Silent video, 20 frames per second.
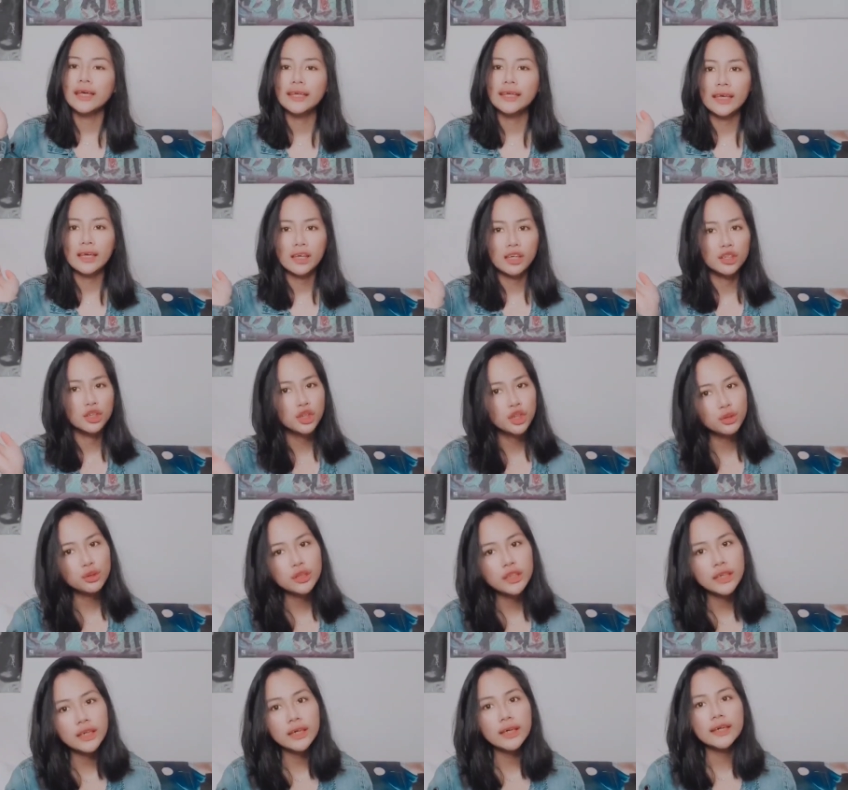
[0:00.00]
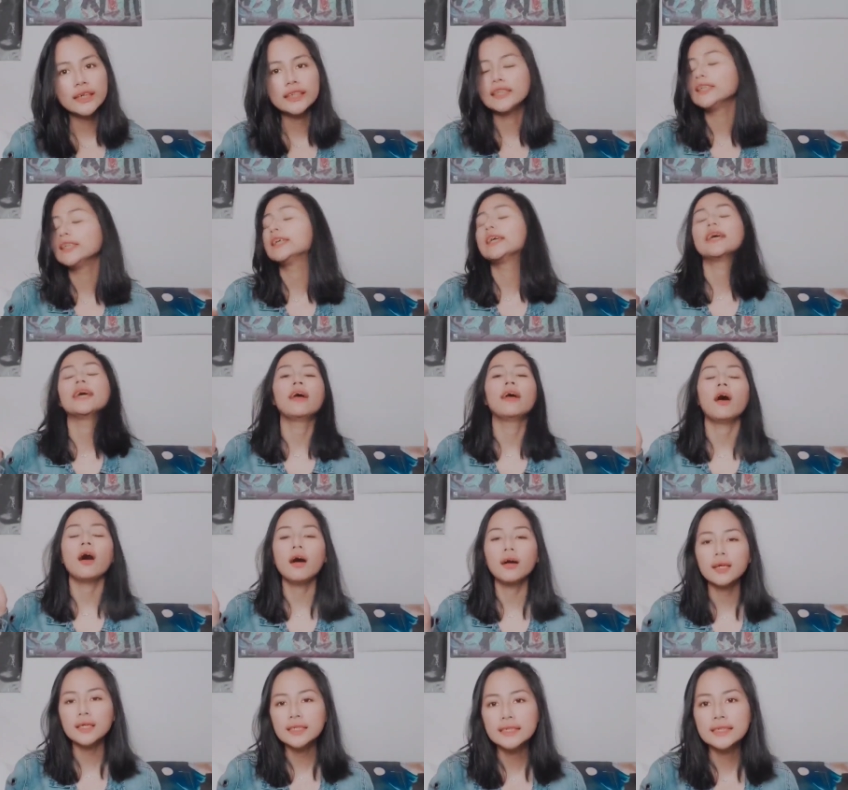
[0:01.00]
aka Suga, aka
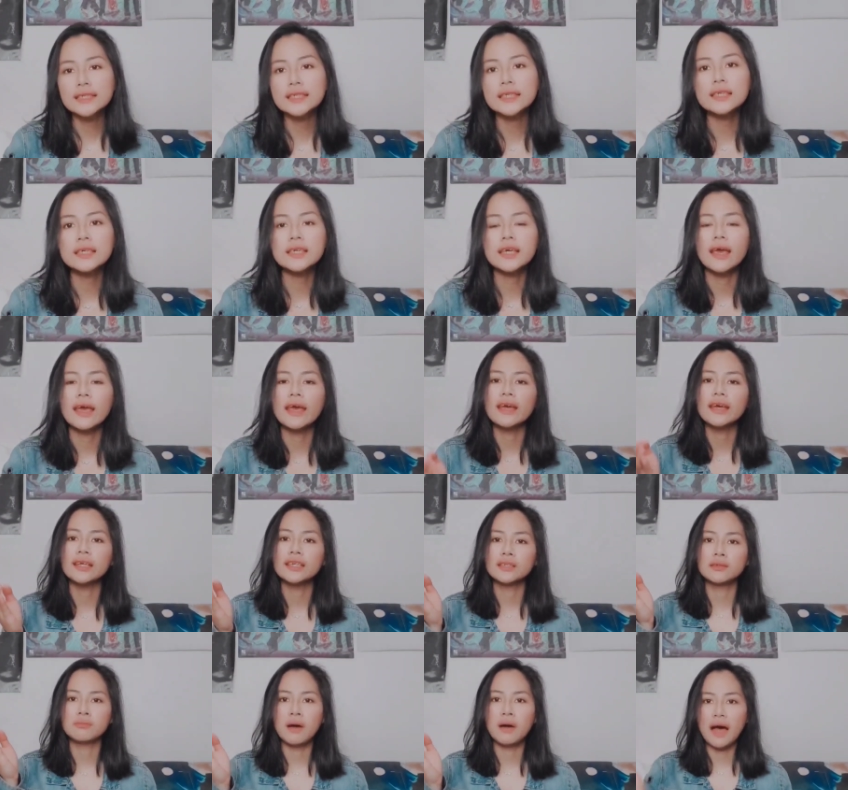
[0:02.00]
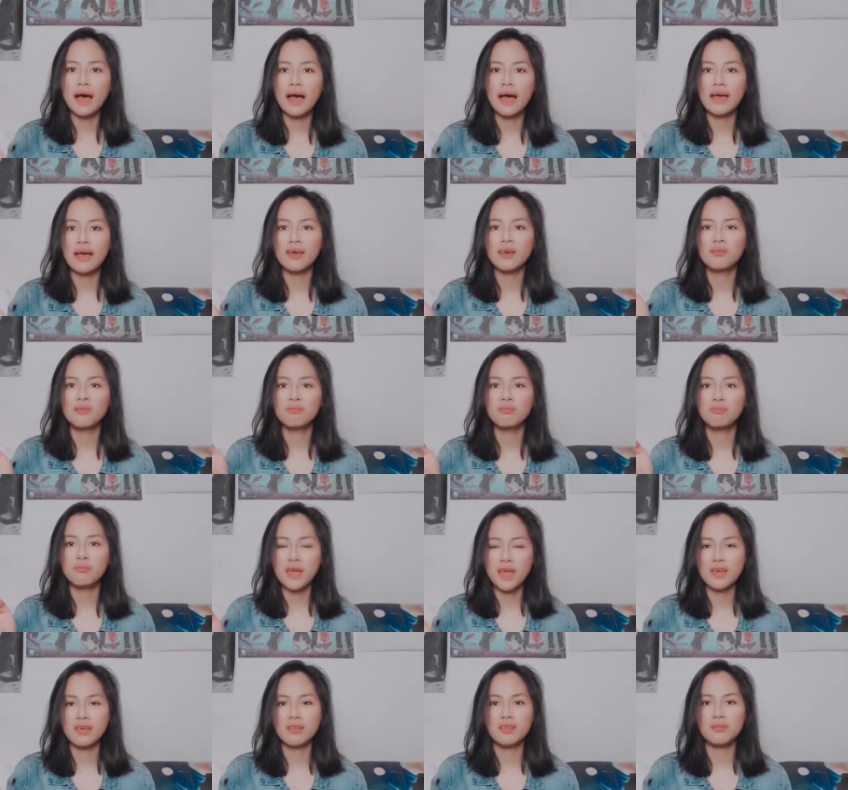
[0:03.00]
August T, is my
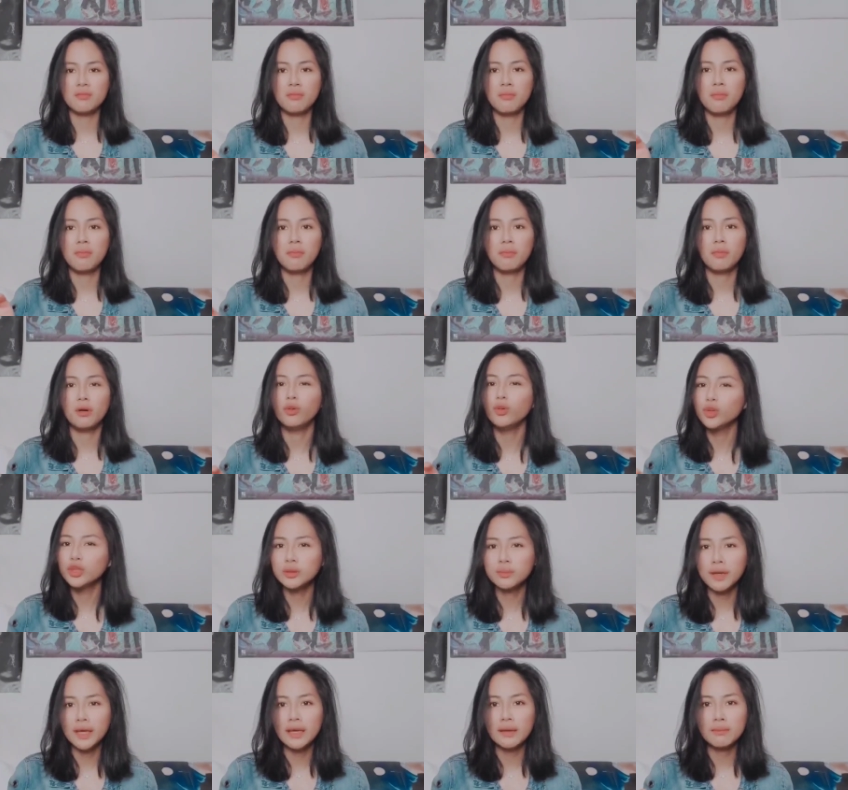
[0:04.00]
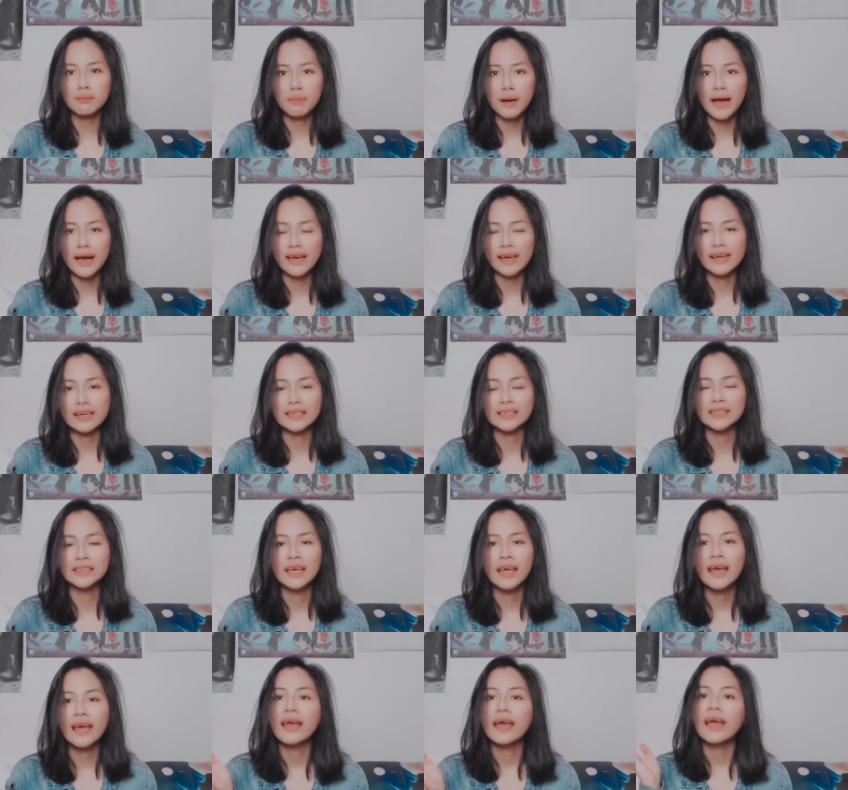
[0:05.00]
main ultimate
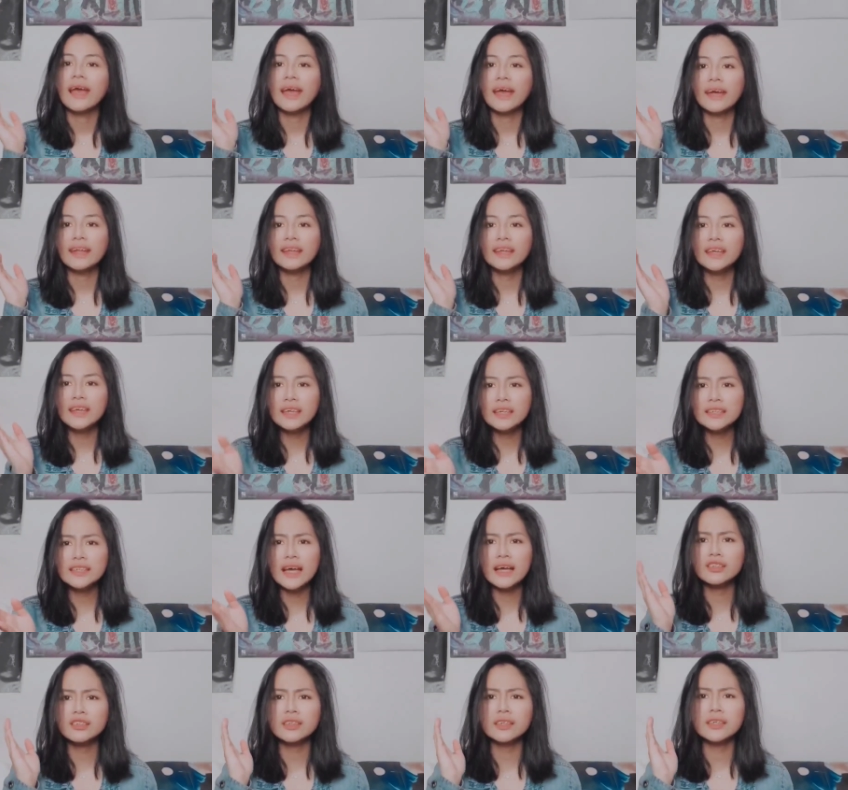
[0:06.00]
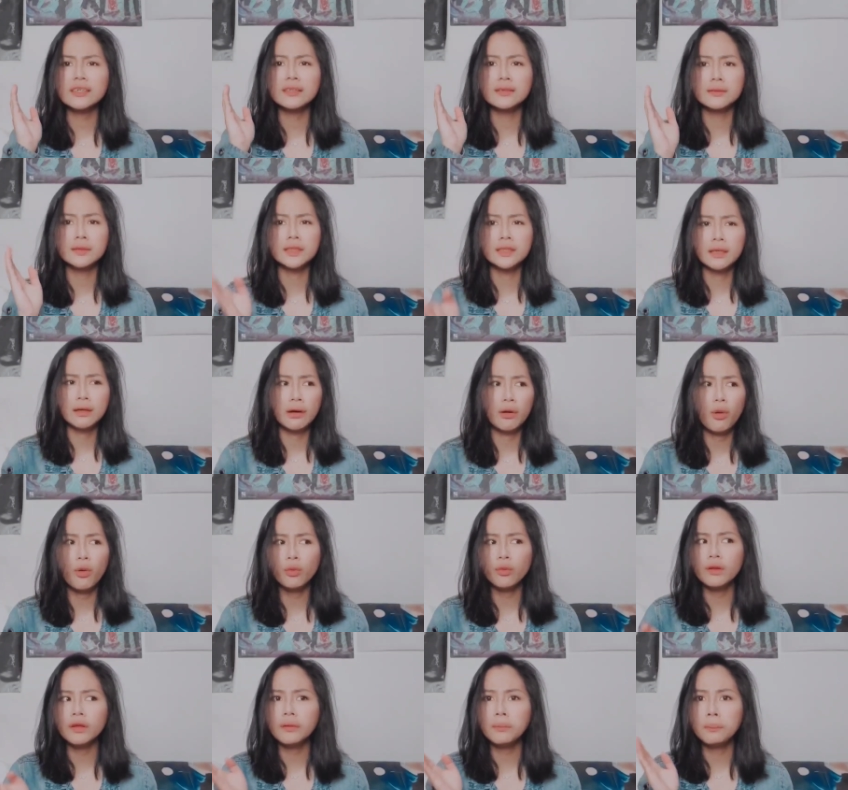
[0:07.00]
bias. And he is actually the
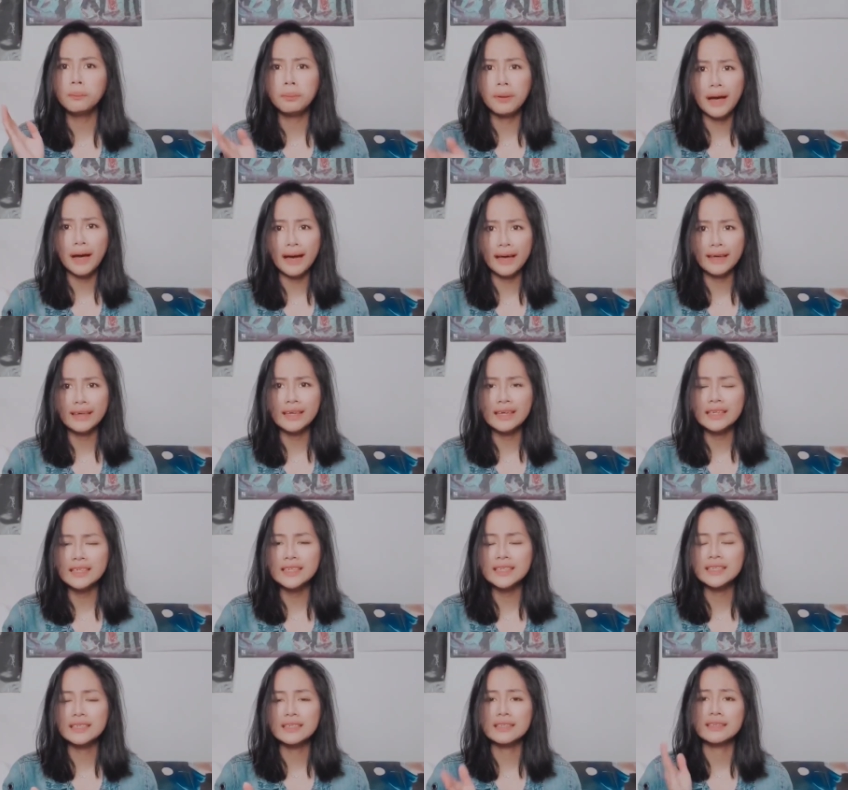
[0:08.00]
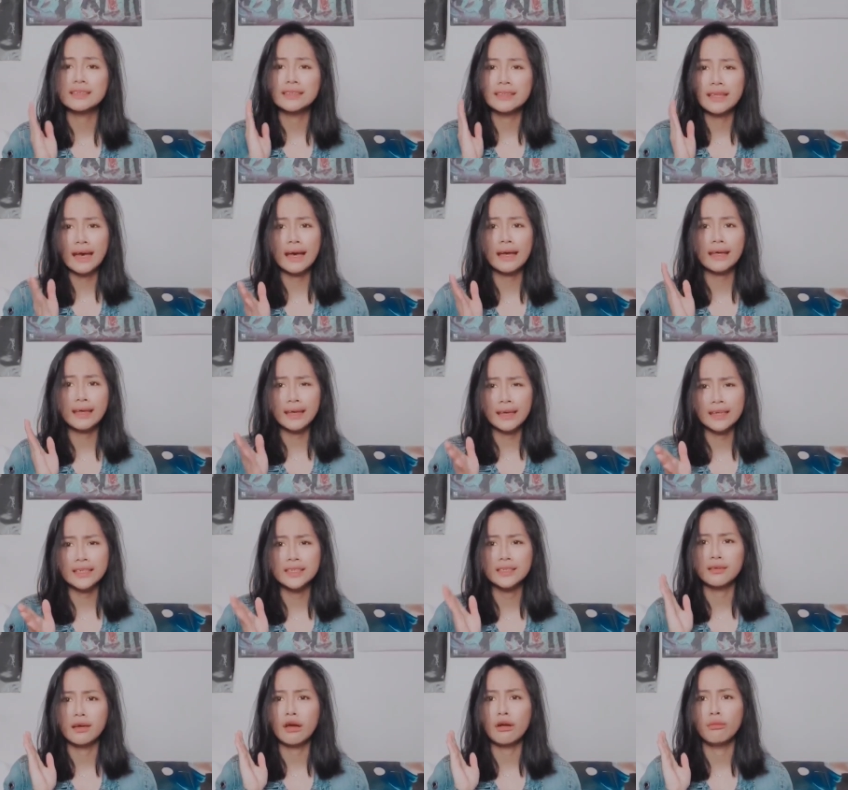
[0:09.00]
only bias that
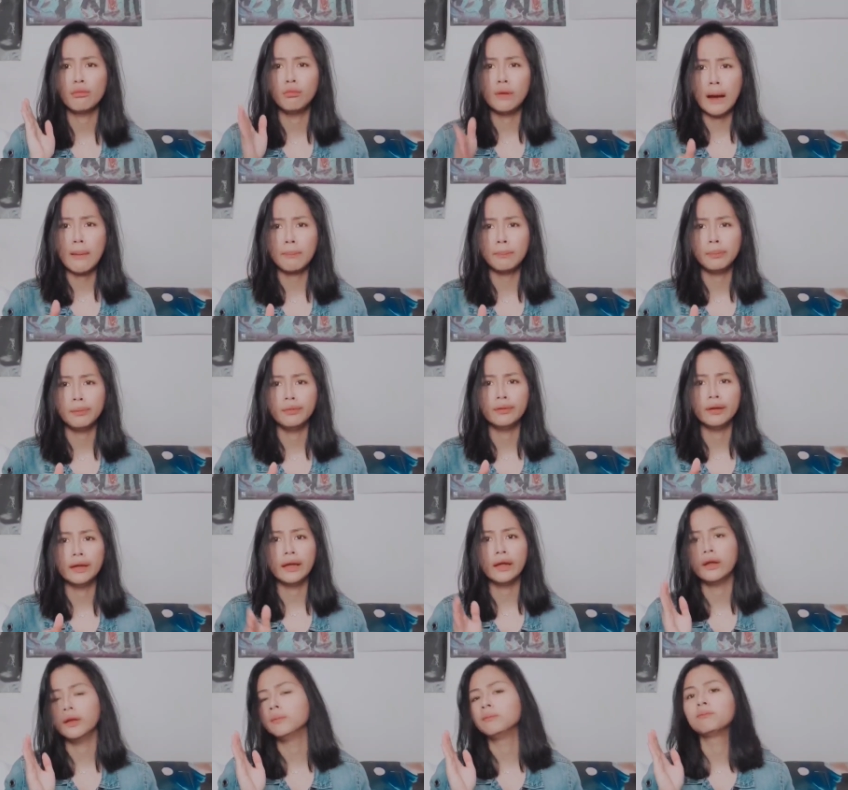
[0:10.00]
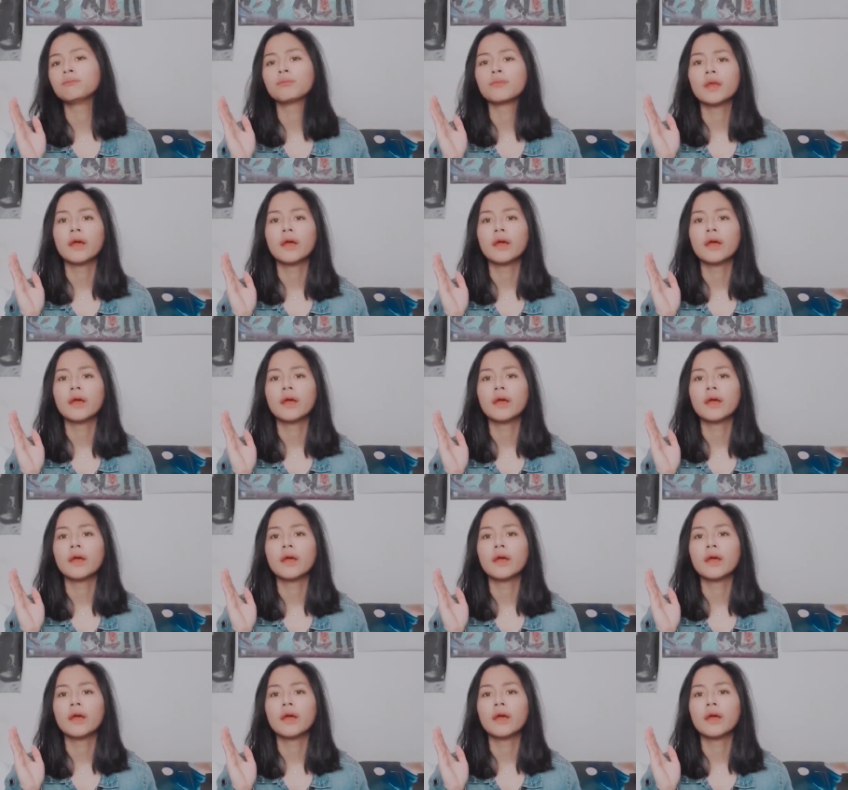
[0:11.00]
is a rapper, and